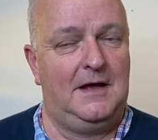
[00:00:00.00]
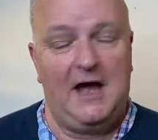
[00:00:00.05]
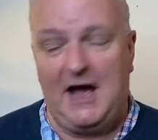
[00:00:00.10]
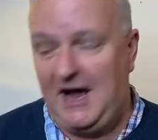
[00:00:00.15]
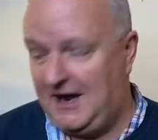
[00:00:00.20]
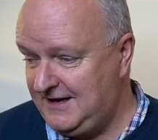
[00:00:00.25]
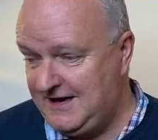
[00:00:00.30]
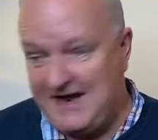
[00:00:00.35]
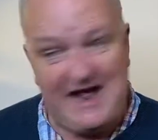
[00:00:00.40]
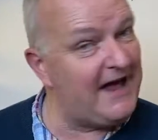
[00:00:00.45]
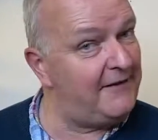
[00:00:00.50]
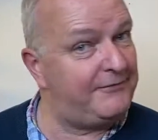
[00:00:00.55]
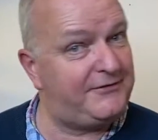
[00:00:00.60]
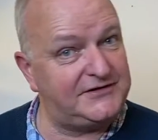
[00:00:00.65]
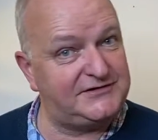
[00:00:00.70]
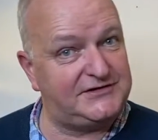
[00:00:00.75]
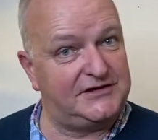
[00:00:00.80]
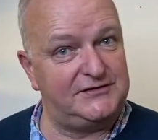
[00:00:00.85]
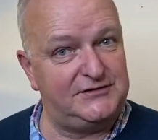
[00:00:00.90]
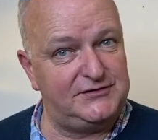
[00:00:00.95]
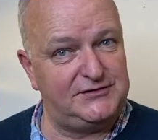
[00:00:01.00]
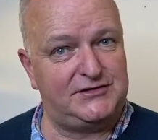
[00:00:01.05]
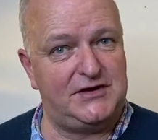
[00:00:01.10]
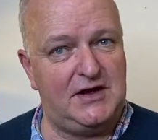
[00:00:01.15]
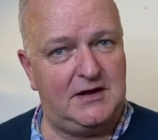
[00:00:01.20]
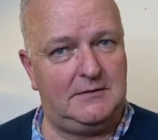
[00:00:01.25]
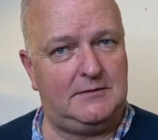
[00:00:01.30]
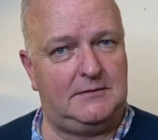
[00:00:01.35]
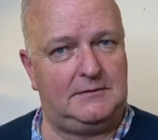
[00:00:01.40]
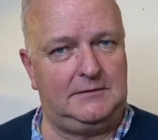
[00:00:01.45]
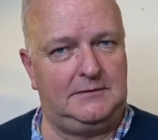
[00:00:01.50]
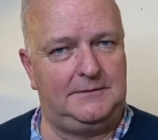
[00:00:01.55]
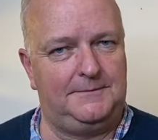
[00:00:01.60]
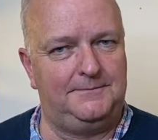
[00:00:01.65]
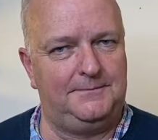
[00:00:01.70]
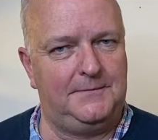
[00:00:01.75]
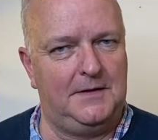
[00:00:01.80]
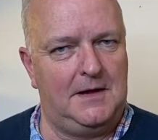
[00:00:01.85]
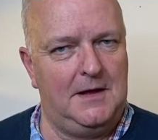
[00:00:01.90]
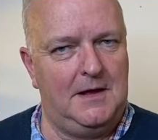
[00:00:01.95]
And he had this in the circle.
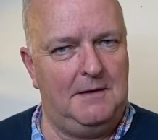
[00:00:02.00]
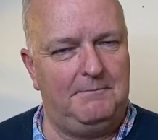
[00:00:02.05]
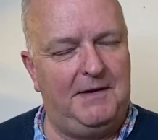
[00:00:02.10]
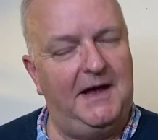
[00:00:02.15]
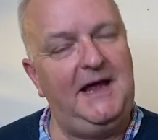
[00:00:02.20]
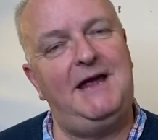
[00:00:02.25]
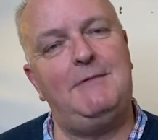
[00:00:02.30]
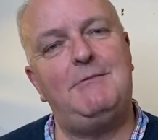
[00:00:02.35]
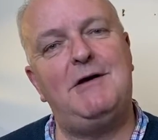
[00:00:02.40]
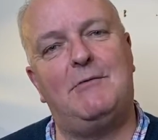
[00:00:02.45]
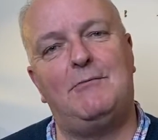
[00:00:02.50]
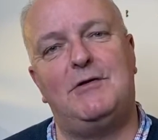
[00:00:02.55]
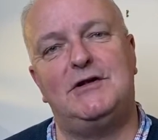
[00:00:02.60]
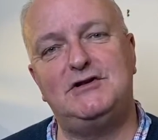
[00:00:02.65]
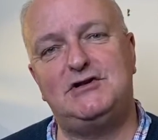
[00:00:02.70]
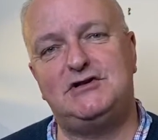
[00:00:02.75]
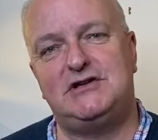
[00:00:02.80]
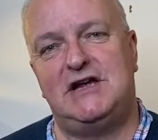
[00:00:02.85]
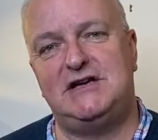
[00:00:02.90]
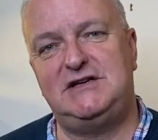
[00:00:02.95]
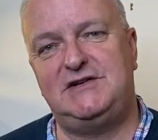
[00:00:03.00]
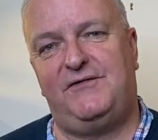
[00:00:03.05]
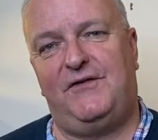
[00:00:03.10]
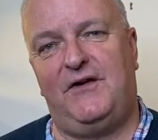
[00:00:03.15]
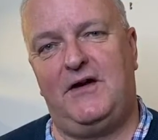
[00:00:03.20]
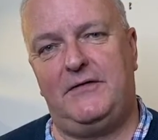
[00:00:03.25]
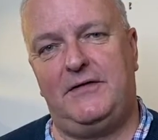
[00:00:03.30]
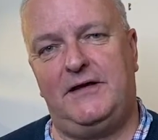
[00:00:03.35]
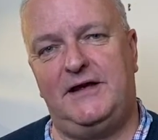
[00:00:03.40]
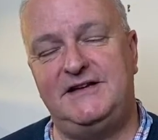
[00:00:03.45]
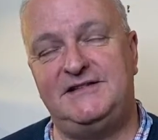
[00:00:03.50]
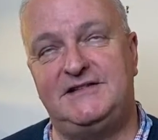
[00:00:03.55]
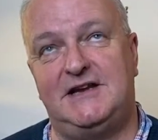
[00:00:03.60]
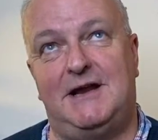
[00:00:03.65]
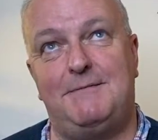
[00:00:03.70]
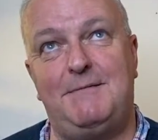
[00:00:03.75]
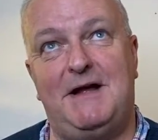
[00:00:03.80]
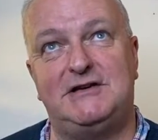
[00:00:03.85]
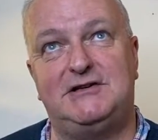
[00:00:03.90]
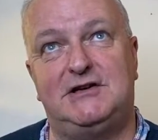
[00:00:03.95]
But he went one stage further. He said,
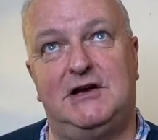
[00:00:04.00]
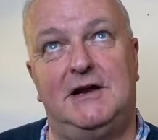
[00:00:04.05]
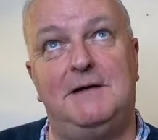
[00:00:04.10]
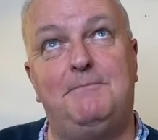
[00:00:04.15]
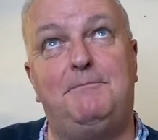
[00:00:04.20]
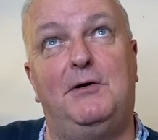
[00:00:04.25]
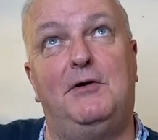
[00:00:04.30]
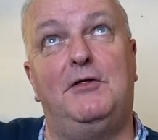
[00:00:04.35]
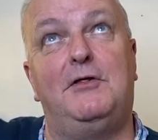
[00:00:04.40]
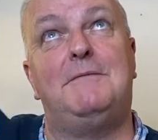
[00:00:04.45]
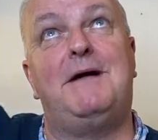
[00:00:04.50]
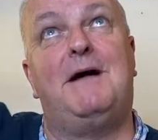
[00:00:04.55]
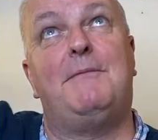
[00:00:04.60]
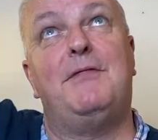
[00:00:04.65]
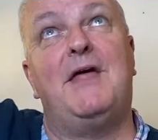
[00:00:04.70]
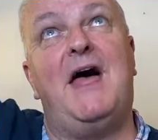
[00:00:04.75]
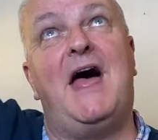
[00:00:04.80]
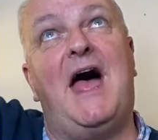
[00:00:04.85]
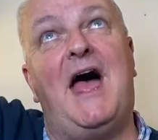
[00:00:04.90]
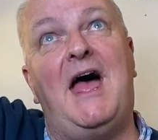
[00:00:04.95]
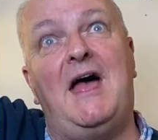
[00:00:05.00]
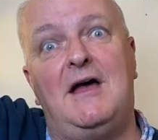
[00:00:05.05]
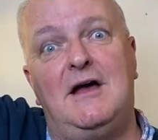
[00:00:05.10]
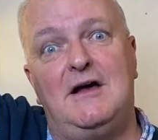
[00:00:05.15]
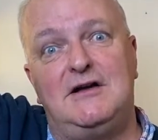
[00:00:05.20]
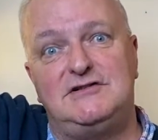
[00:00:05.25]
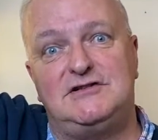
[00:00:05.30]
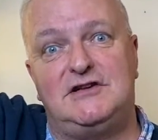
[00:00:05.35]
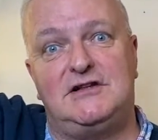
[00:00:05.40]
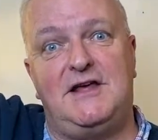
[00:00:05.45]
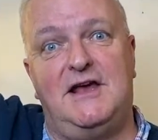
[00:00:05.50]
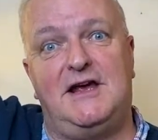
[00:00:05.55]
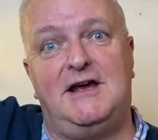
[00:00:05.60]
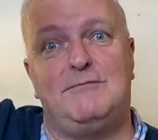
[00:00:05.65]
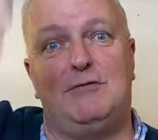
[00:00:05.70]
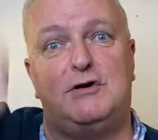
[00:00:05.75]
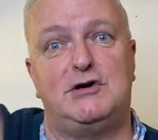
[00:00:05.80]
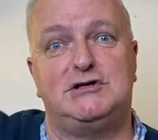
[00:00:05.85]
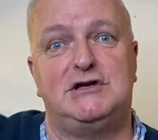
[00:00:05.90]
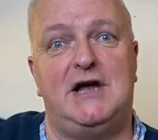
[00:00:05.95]
I'm actually going to put them up there so they can
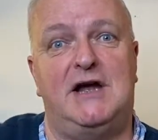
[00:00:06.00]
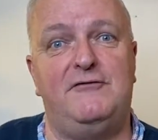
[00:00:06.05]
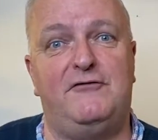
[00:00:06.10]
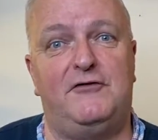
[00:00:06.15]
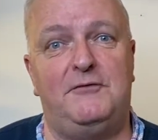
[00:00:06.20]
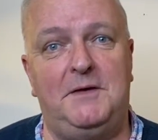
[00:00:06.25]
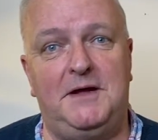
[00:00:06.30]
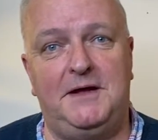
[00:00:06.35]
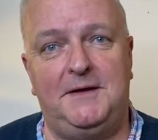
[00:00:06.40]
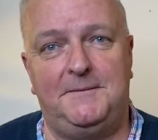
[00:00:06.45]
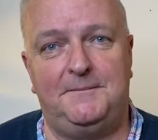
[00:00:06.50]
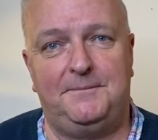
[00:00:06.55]
watch over me.